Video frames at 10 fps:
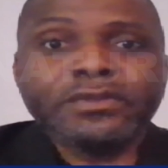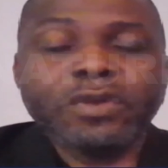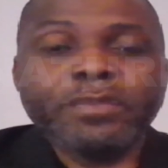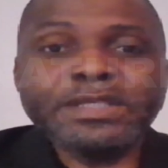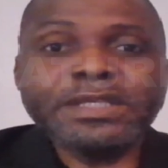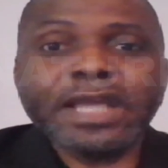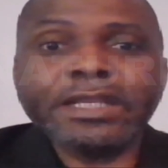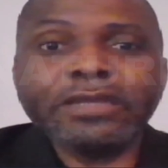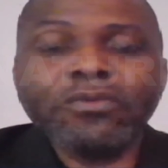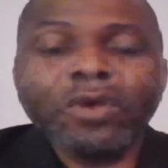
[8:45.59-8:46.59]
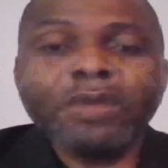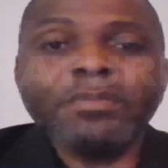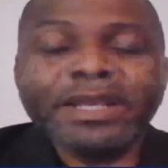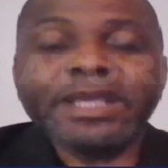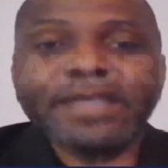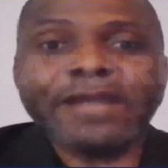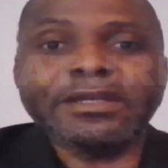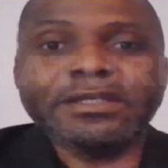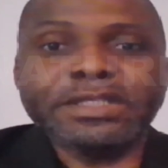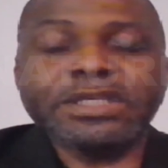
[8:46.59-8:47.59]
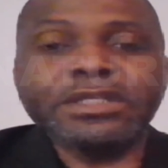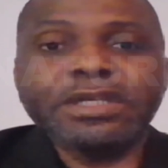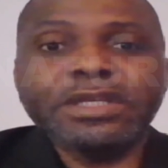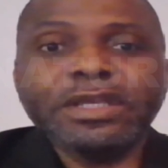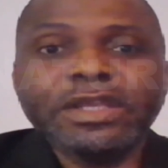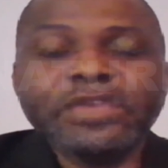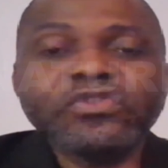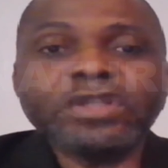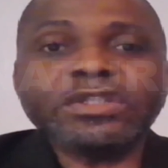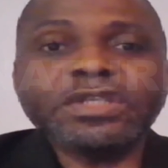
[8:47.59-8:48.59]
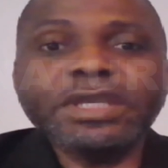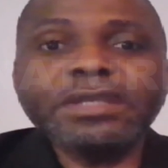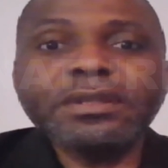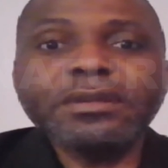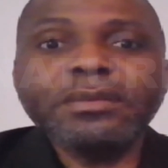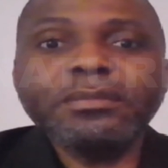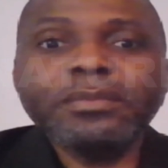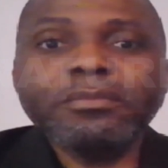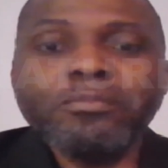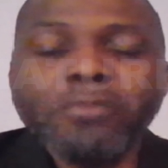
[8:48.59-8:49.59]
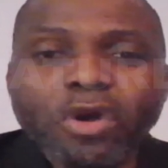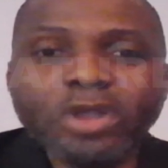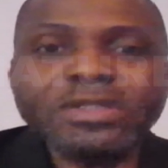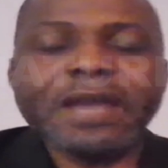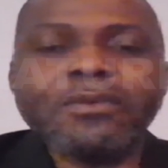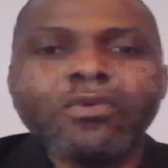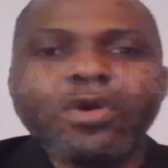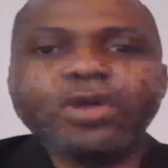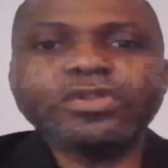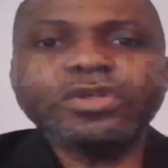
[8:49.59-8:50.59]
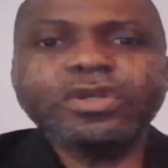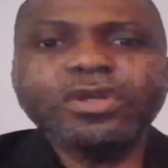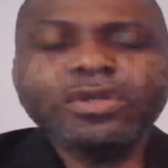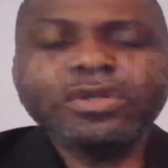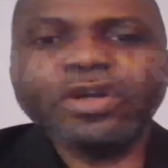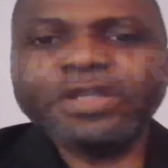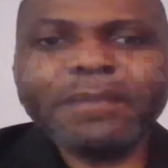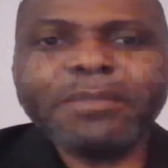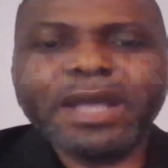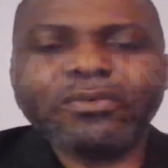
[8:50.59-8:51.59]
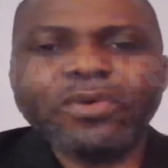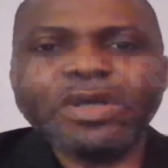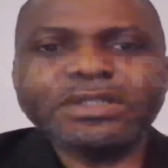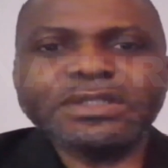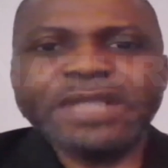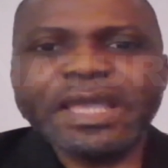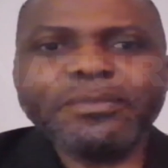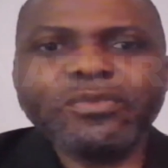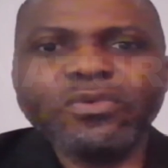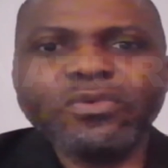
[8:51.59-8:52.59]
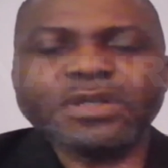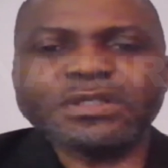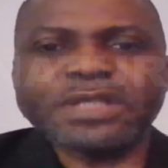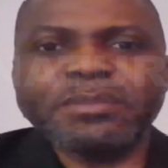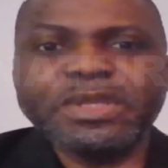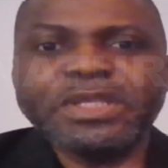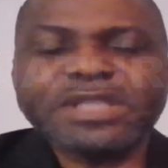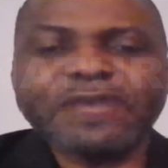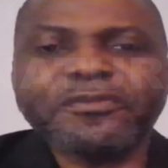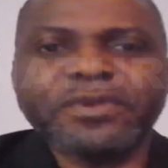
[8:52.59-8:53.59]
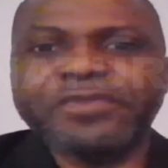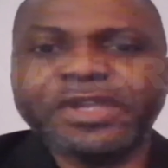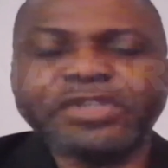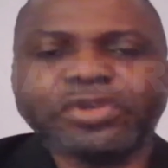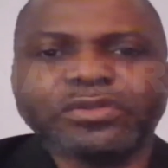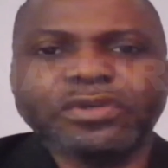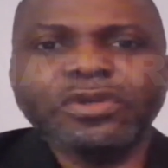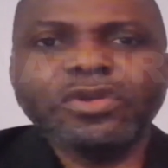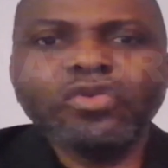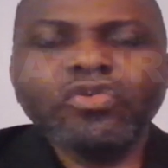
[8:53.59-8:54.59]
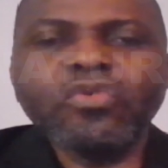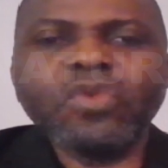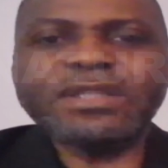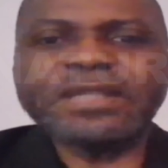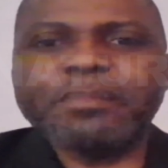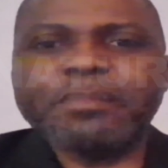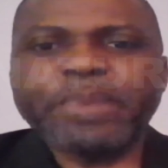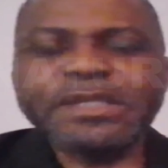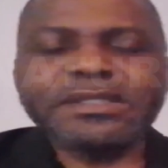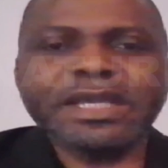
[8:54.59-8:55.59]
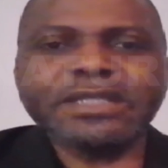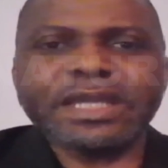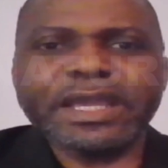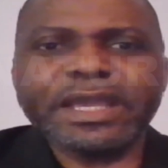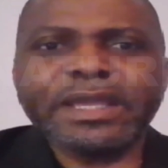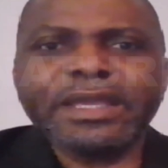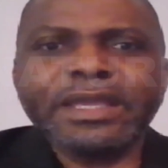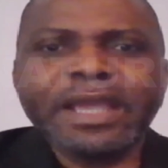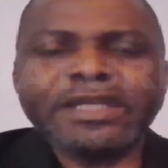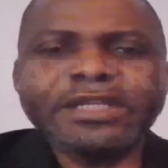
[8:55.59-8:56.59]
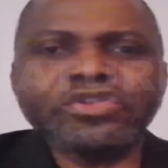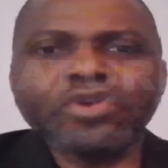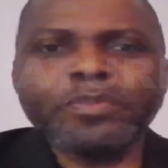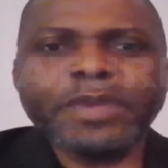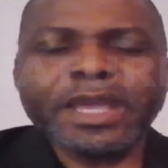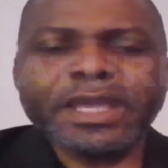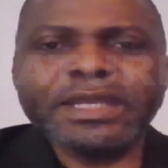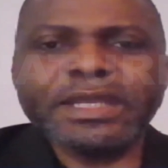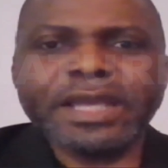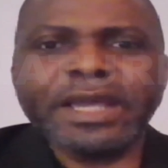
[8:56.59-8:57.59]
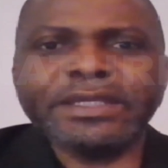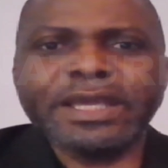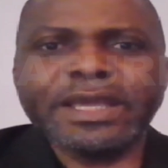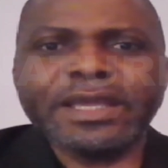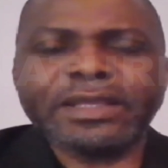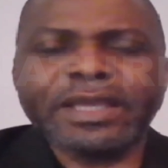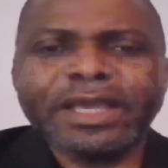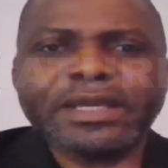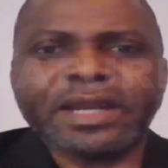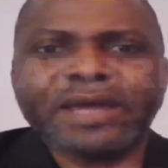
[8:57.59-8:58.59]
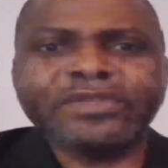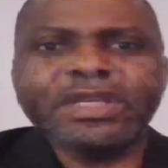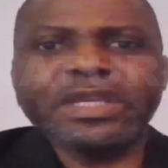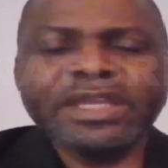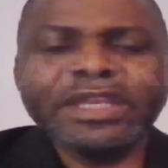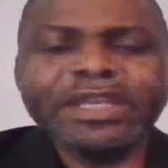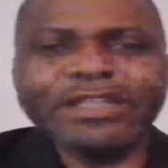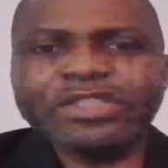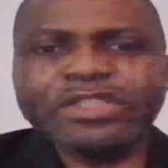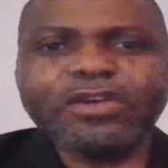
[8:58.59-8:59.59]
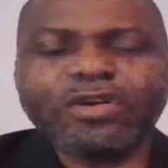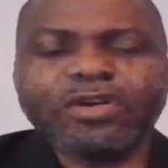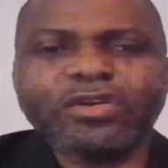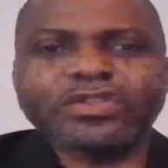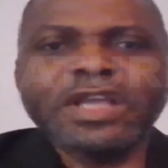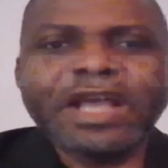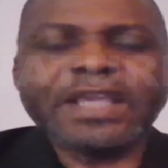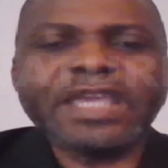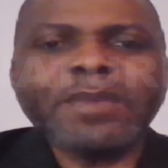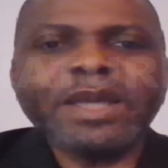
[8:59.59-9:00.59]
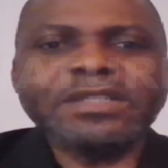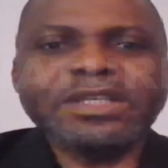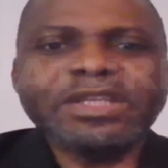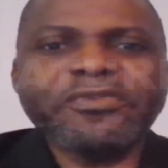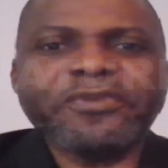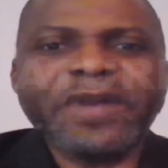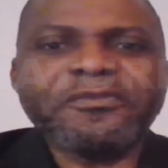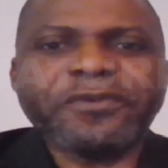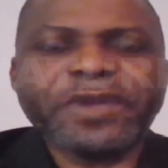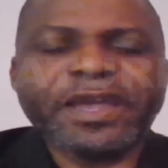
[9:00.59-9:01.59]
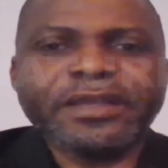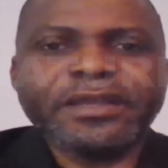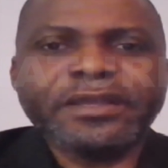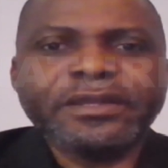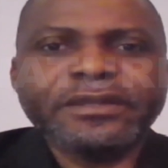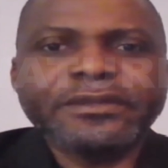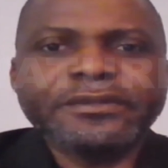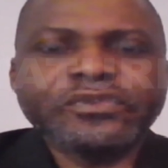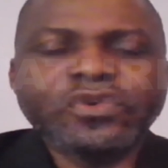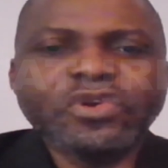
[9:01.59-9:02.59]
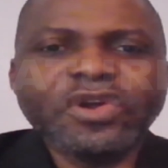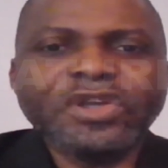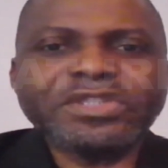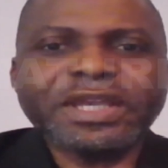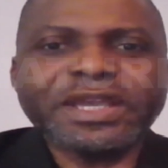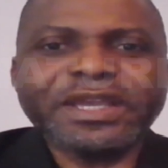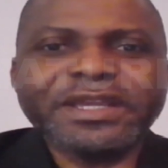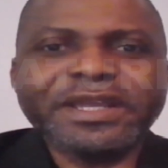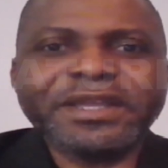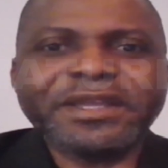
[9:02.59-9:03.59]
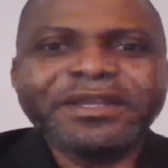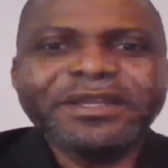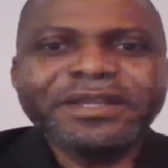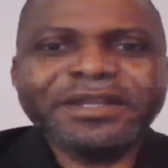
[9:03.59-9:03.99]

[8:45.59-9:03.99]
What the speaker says: So basically, what Mele Kyari did is nothing more than what the other man, what's his name, who was a minister for aviation, who went and painted an Ethiopian airline aircraft in Nigerian colors and came and did a fanfare to launch Air